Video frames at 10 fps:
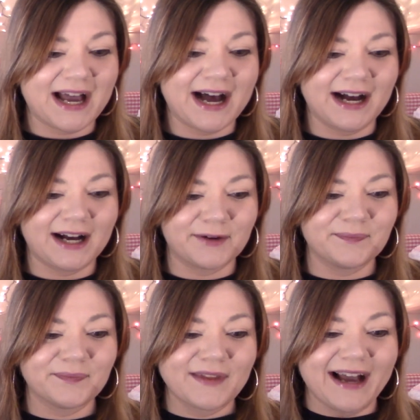
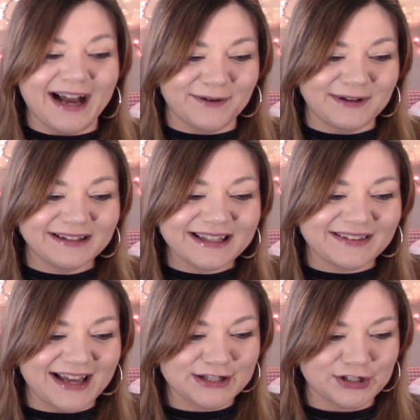Um, I really
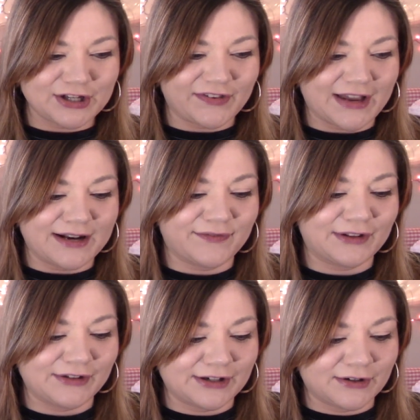liked just kind of the
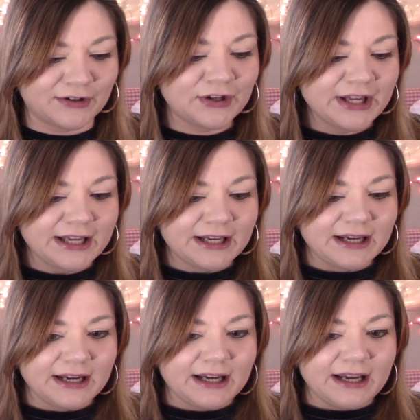little.
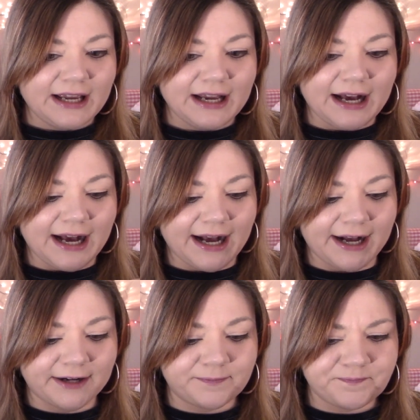
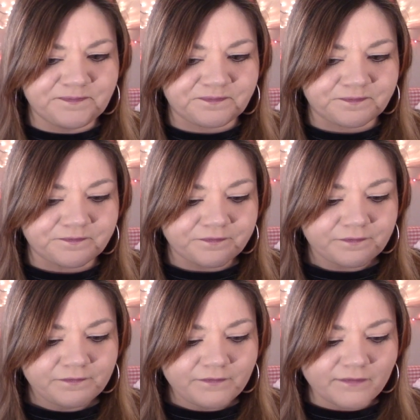Um,
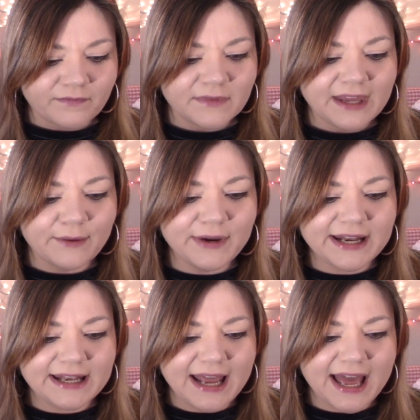we
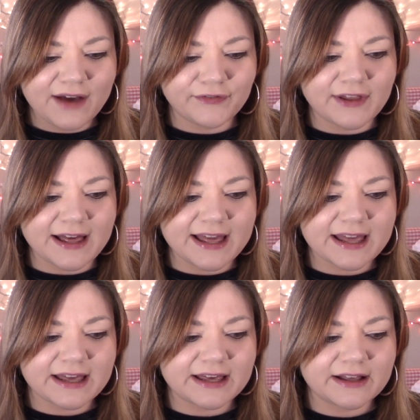didn't have
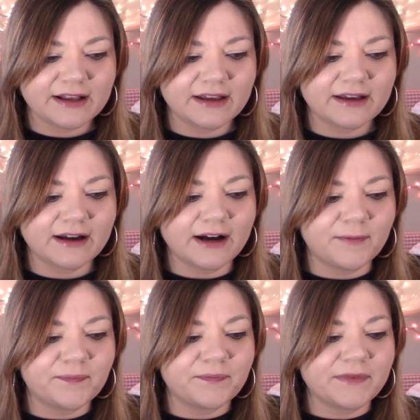like
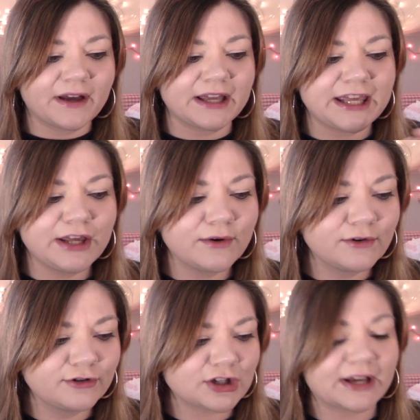a
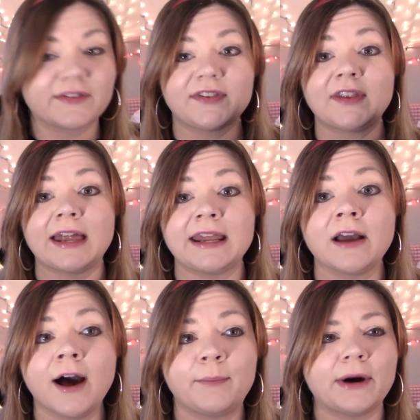huge like setting
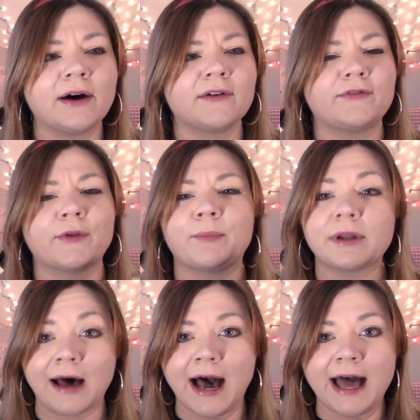up of the
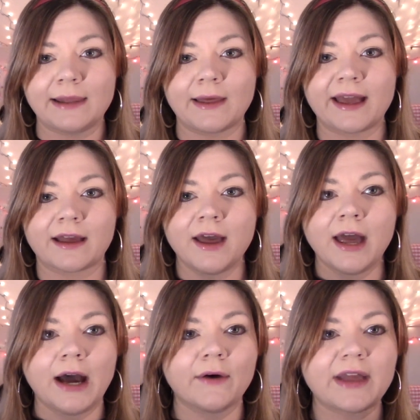plot. Like,
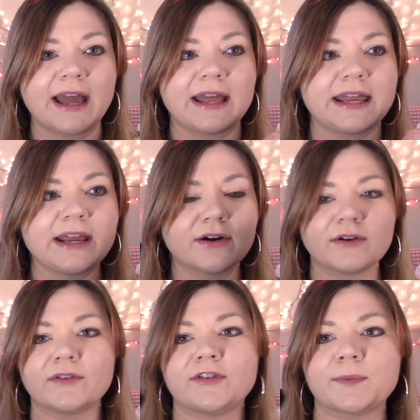okay,
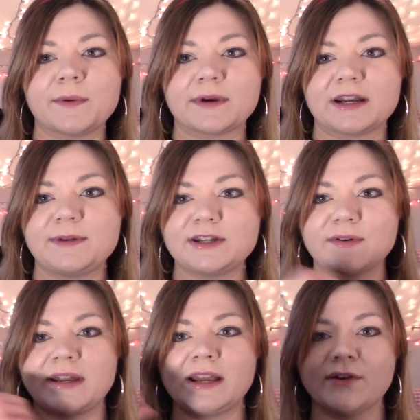here's what we're going to be
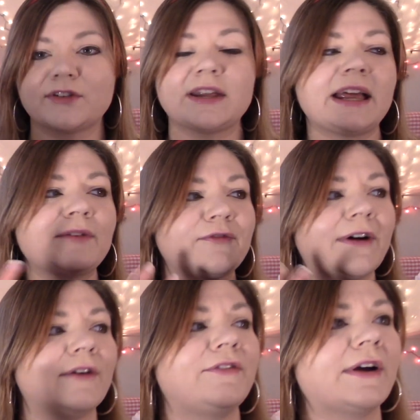doing. Here's it. It
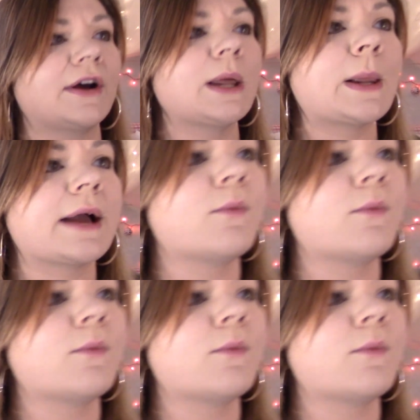felt very like